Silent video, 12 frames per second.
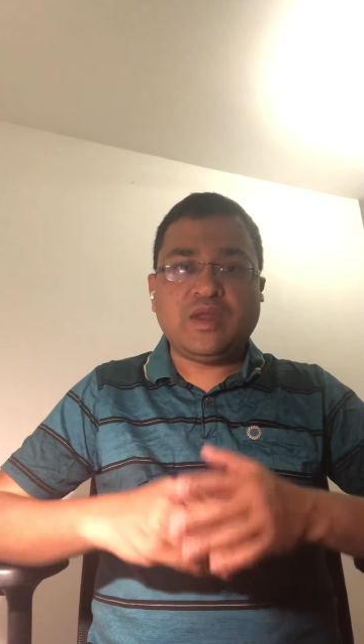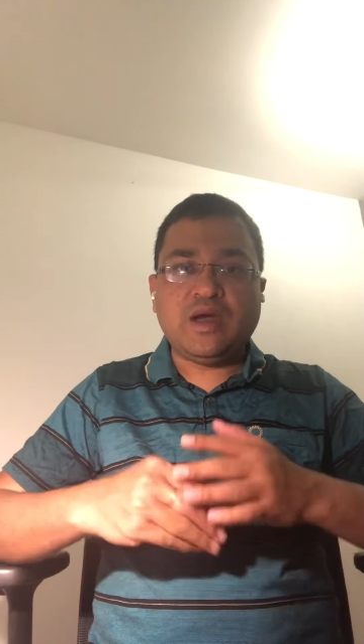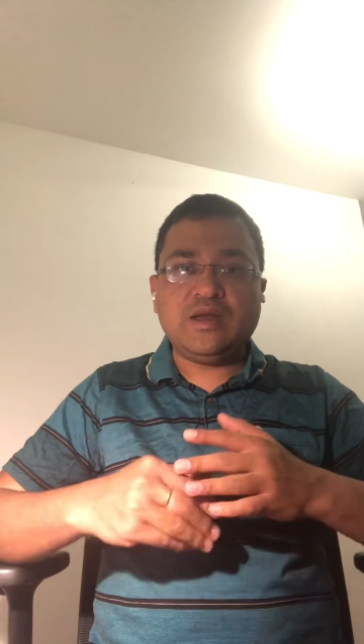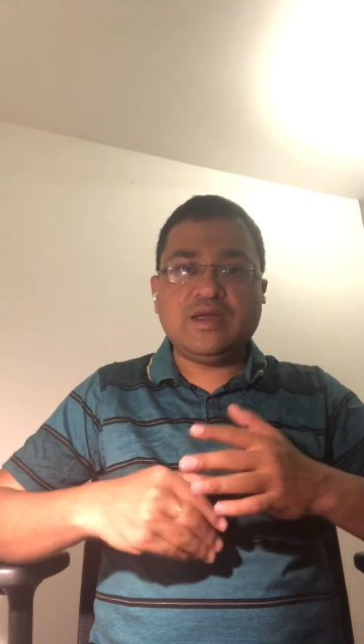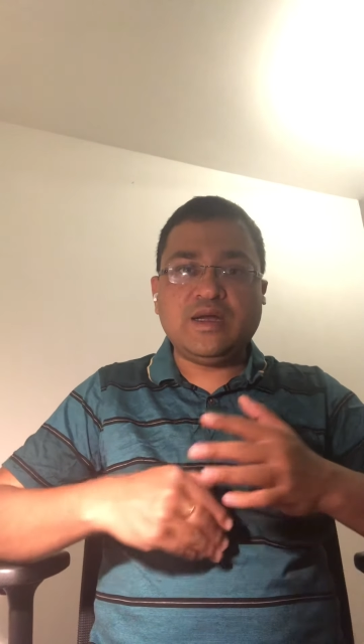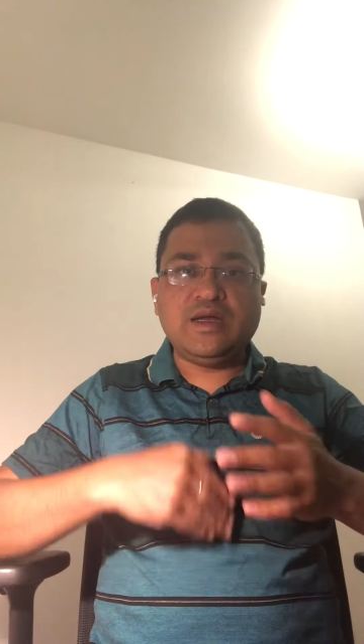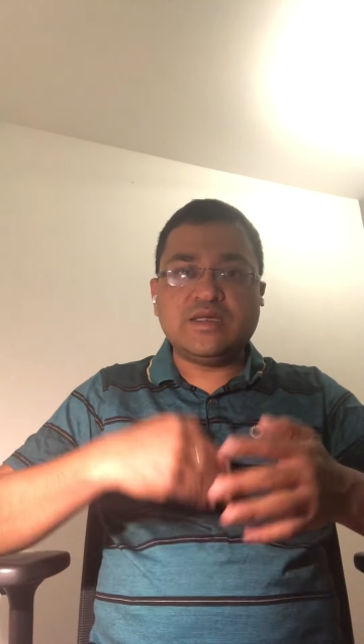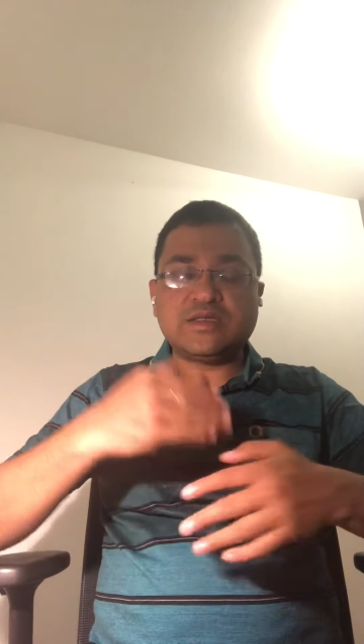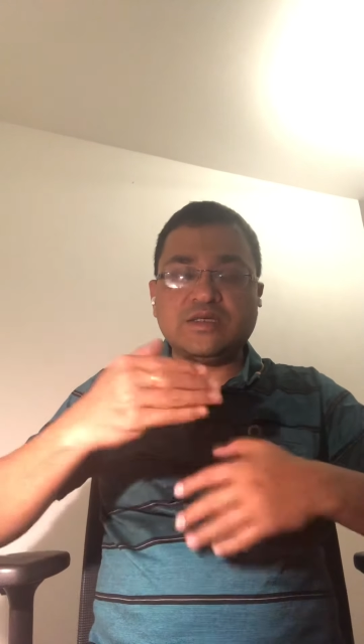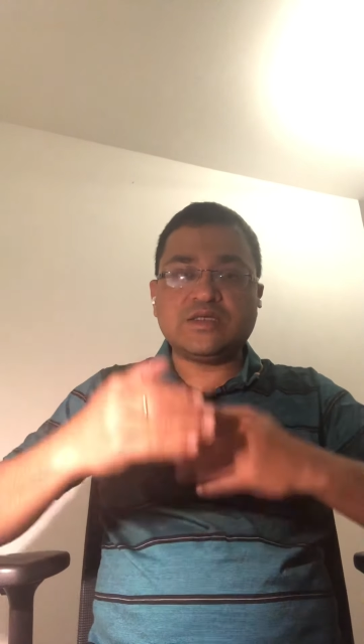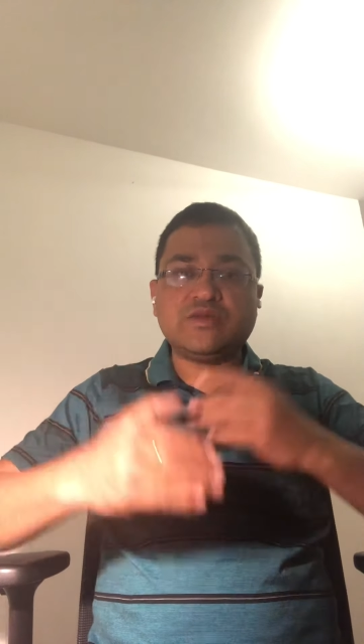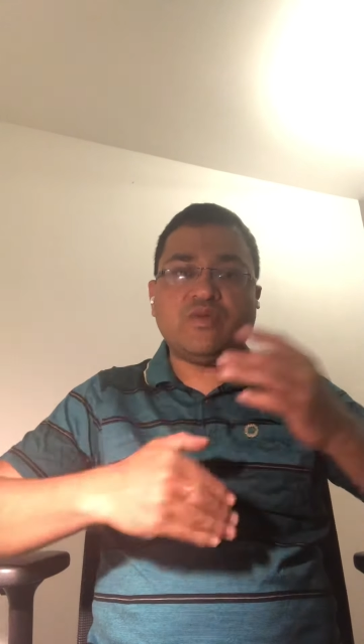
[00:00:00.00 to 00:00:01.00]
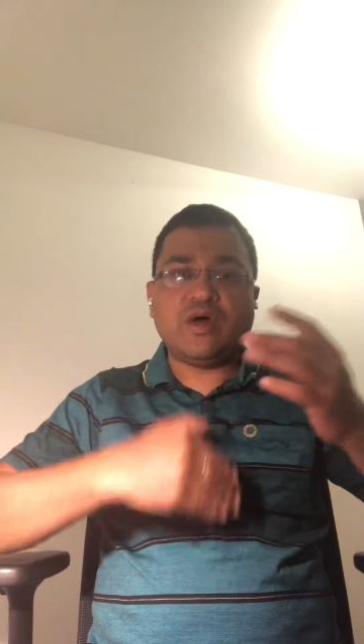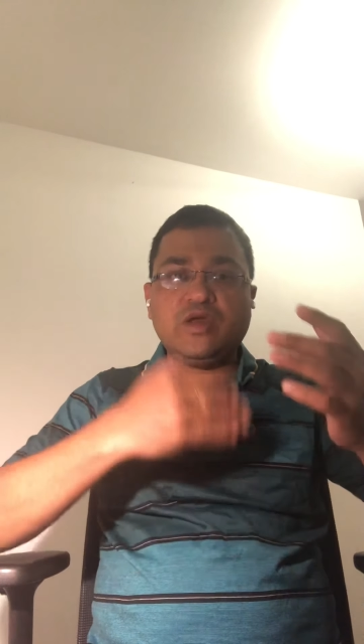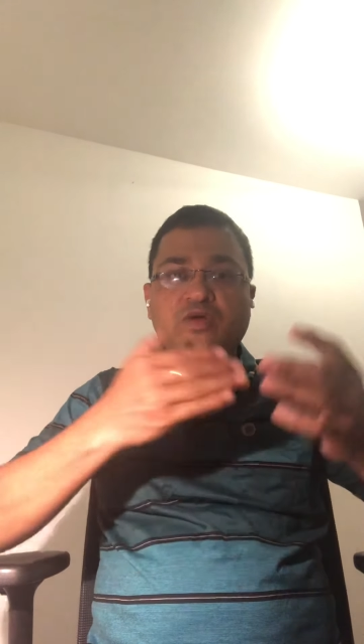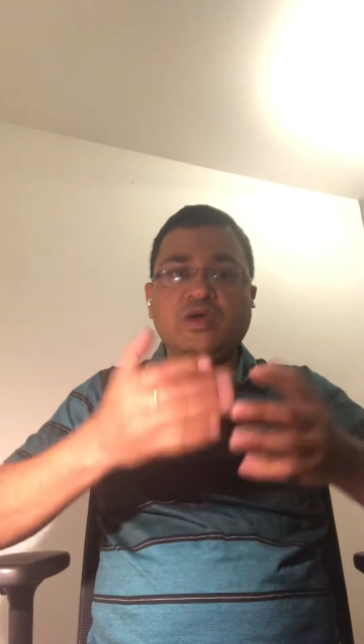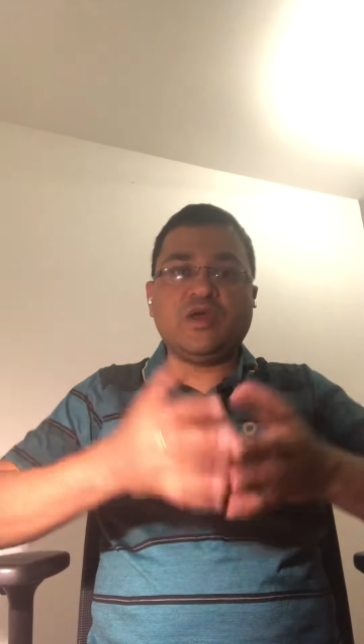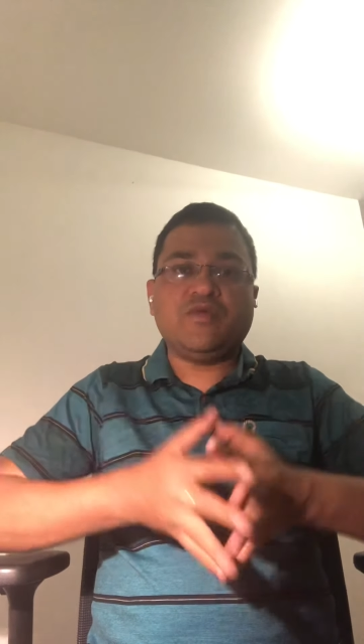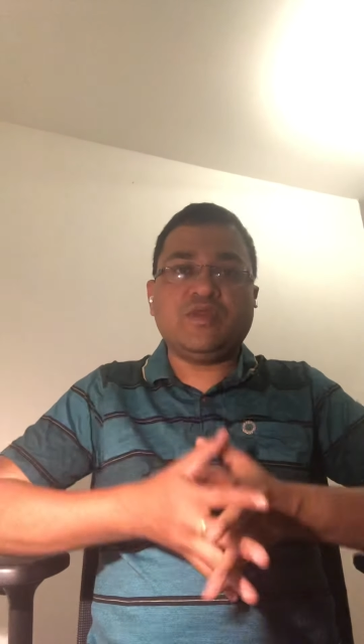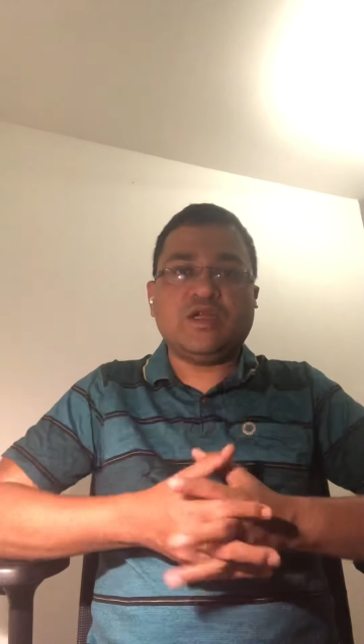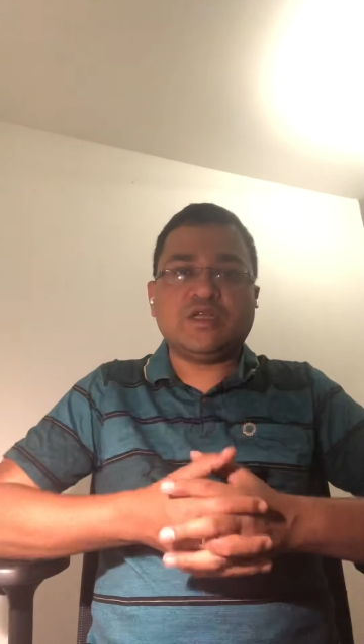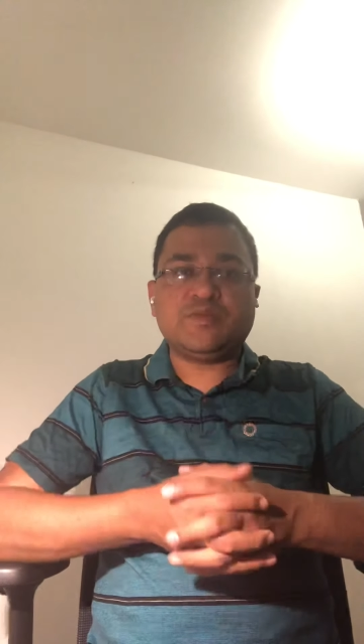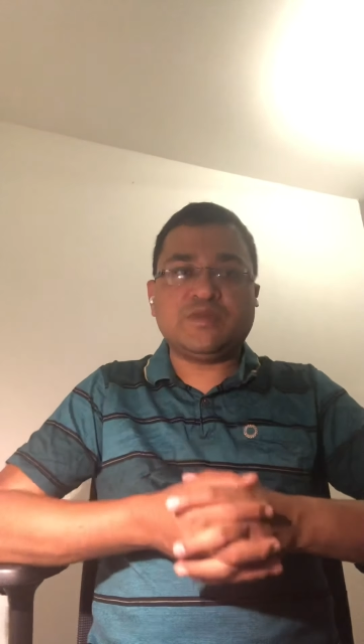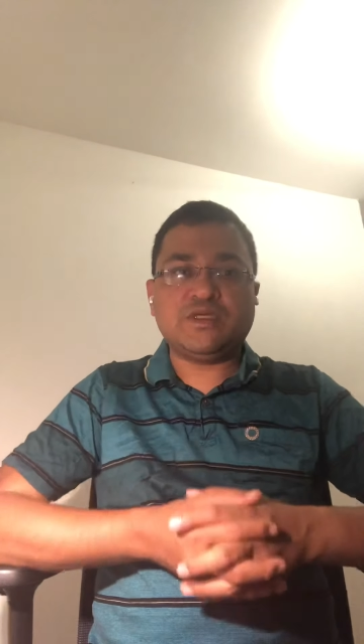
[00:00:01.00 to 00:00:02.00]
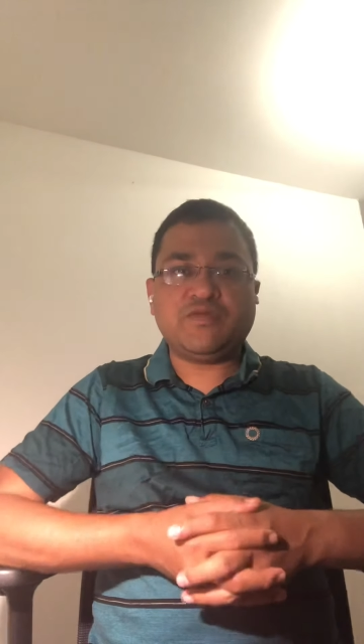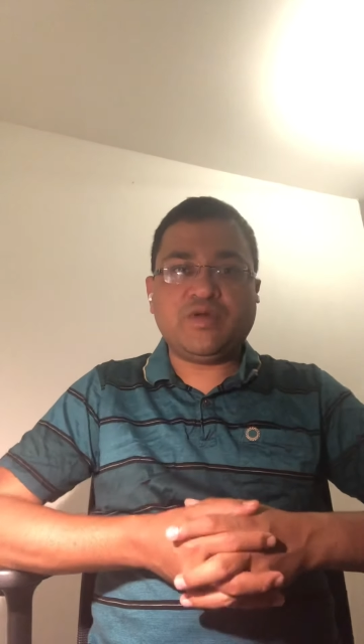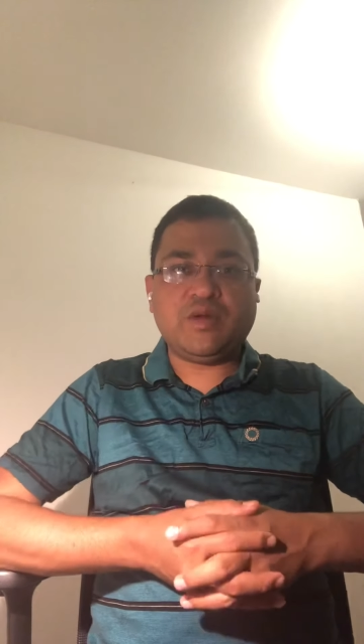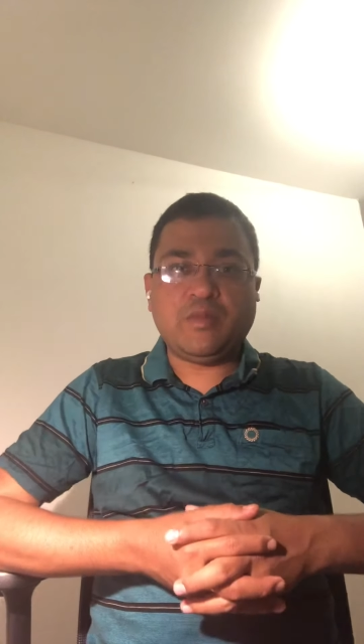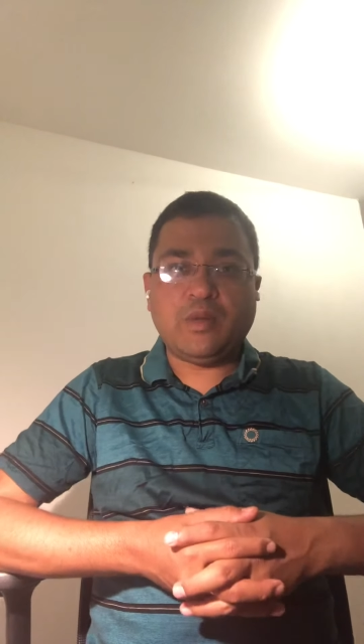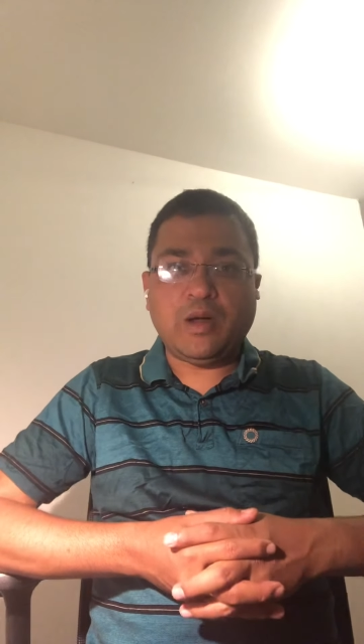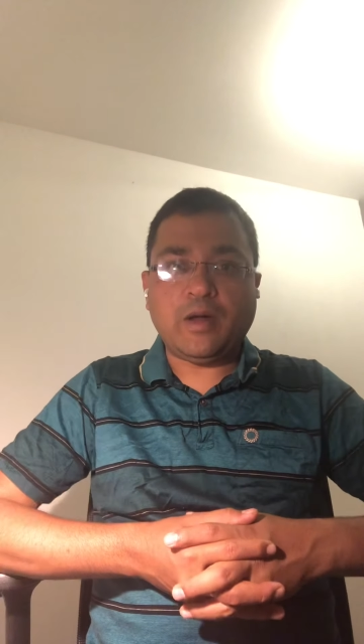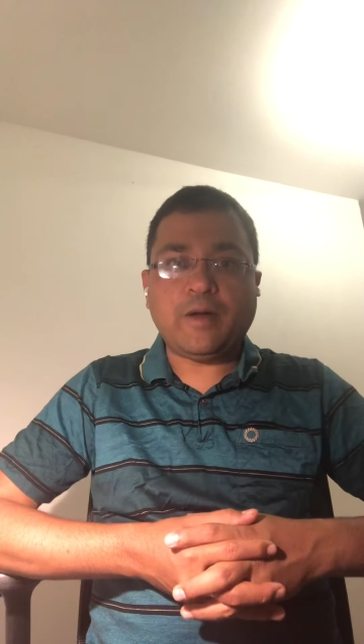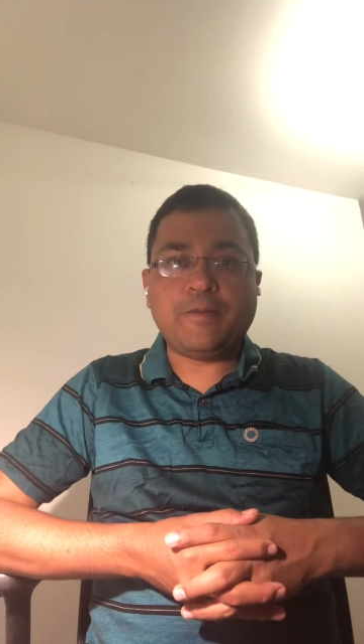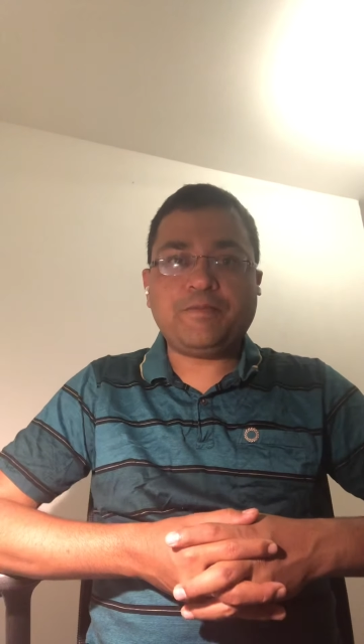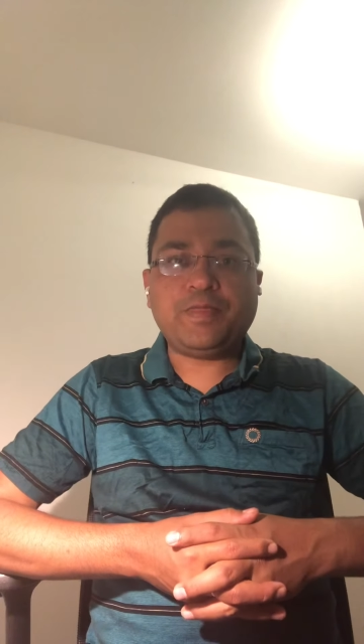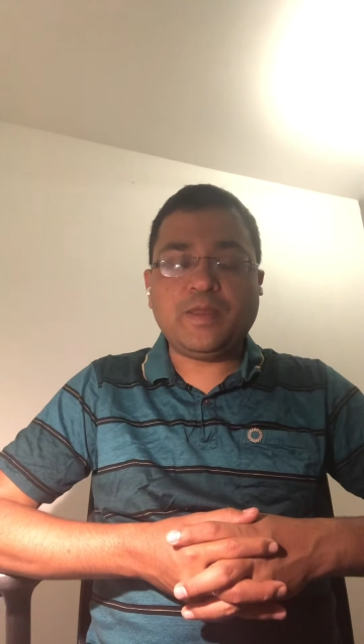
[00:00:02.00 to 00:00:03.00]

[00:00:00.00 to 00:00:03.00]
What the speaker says: and then discuss why you're given that specific mark.